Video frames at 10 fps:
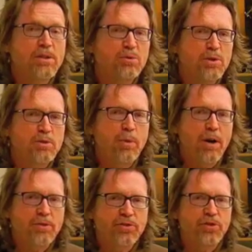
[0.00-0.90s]
is a
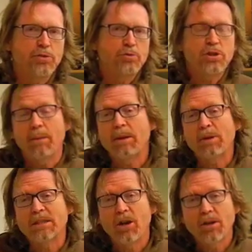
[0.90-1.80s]
response to Tommy
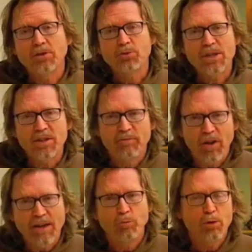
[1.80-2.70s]
MacDonald's recent
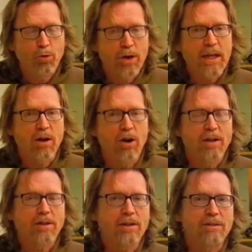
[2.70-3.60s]
fine woodworking
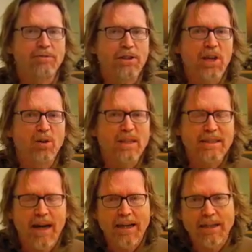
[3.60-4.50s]
article and video
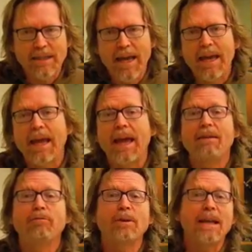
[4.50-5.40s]
entitled,
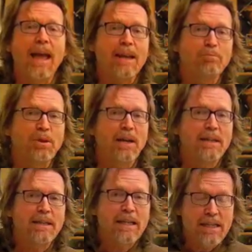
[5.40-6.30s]
"Every Hand
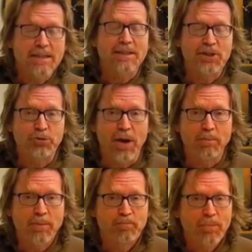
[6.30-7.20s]
Plane Needs a
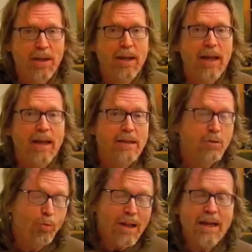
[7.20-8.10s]
Tune-Up."
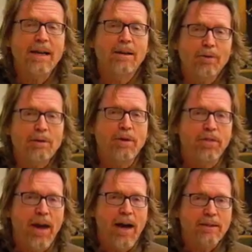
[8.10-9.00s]
And while I agree with
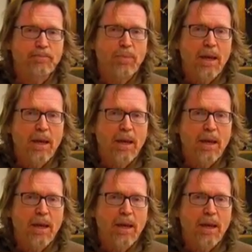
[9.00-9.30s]
that,